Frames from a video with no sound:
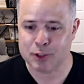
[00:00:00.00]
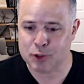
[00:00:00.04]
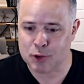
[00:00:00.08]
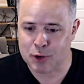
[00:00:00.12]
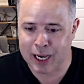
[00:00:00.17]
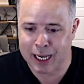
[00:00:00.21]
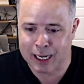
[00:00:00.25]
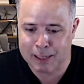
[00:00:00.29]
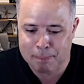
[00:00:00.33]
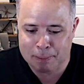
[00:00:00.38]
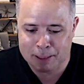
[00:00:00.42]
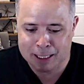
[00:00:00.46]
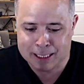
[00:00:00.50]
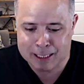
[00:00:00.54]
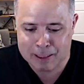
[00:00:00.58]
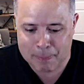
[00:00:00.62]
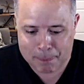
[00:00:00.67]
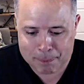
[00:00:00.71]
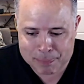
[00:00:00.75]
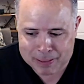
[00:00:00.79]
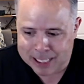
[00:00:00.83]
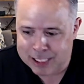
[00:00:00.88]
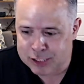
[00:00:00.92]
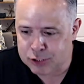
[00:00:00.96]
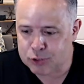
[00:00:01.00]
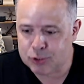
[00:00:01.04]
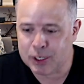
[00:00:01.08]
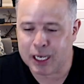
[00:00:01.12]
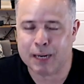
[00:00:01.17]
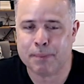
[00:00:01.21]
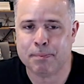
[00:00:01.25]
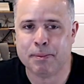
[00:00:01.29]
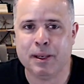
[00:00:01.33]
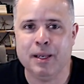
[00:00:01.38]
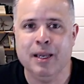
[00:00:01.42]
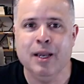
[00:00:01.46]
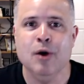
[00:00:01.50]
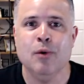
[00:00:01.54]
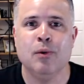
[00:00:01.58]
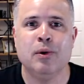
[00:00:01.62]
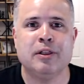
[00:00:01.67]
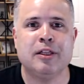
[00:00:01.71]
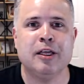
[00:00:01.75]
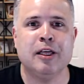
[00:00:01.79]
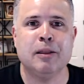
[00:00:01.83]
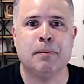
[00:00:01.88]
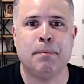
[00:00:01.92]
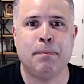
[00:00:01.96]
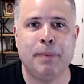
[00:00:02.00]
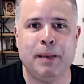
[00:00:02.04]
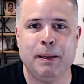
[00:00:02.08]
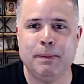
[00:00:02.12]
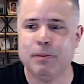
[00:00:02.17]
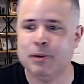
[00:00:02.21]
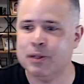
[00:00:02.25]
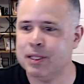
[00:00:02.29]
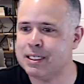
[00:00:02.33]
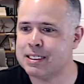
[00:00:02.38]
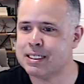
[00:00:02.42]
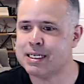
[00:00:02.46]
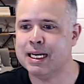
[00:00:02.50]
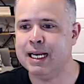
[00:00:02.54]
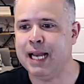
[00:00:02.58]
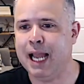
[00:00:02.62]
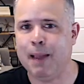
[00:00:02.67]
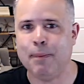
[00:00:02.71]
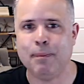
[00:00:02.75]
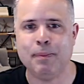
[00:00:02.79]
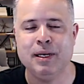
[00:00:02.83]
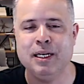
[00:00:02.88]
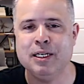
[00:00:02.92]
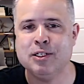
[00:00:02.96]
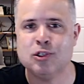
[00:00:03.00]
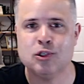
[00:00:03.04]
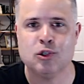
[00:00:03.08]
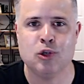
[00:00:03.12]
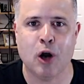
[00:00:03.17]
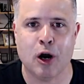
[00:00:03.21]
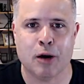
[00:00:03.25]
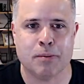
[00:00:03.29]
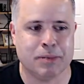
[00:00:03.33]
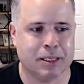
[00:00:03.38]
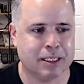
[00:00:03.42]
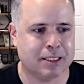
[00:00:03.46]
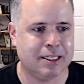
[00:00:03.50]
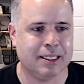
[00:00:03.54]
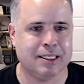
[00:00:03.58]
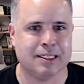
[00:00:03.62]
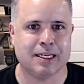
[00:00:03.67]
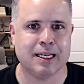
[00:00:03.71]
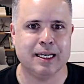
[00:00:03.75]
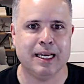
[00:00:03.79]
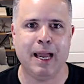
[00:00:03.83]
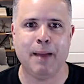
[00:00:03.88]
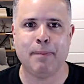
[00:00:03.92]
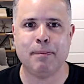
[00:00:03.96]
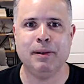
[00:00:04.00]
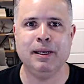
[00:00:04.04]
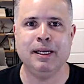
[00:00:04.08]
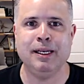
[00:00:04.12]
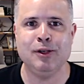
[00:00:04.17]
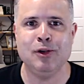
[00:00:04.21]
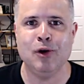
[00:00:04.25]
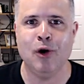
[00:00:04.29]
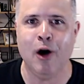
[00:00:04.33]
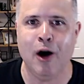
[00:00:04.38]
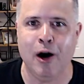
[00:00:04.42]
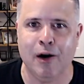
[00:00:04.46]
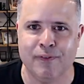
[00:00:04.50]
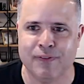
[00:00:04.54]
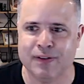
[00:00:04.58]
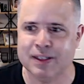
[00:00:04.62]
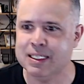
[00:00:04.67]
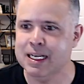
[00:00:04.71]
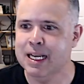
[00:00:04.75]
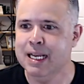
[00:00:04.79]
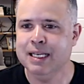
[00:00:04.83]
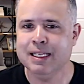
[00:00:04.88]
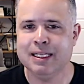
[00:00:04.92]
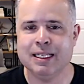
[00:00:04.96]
You got to be in the place. You got to be with other people. This can happen in Starbucks. This can happen in your office.